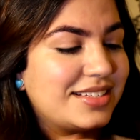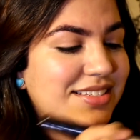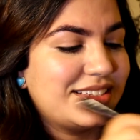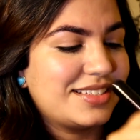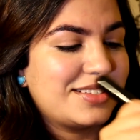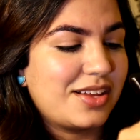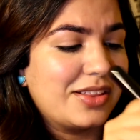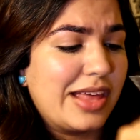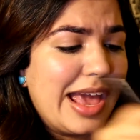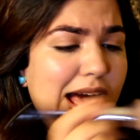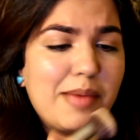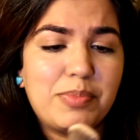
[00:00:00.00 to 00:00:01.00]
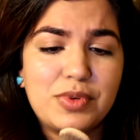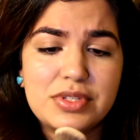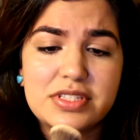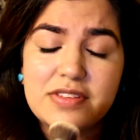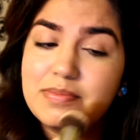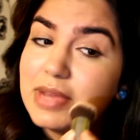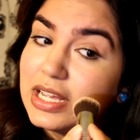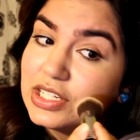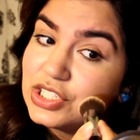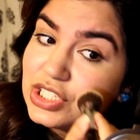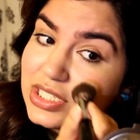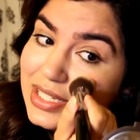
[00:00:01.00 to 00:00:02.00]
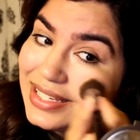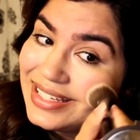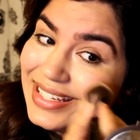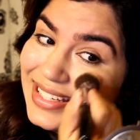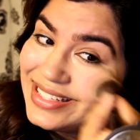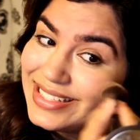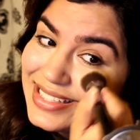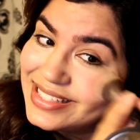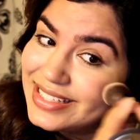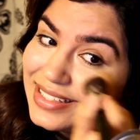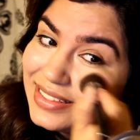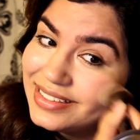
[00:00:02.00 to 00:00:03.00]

Just on the apples of my cheekies